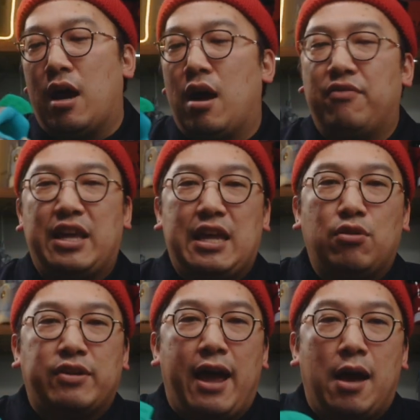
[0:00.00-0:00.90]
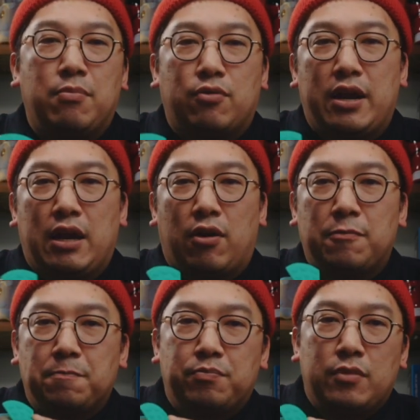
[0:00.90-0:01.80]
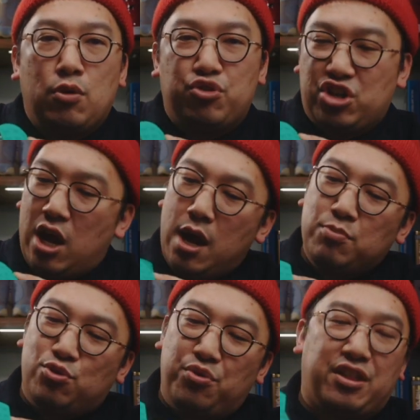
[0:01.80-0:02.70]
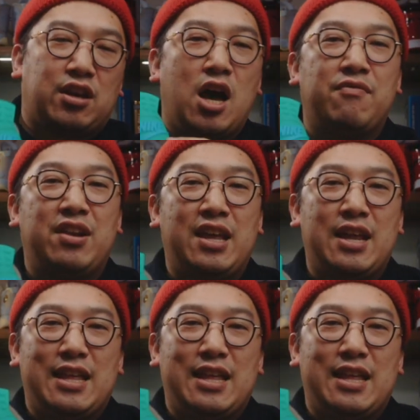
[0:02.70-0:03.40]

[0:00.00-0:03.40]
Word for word: of the heel tab right here, which comes with the coveted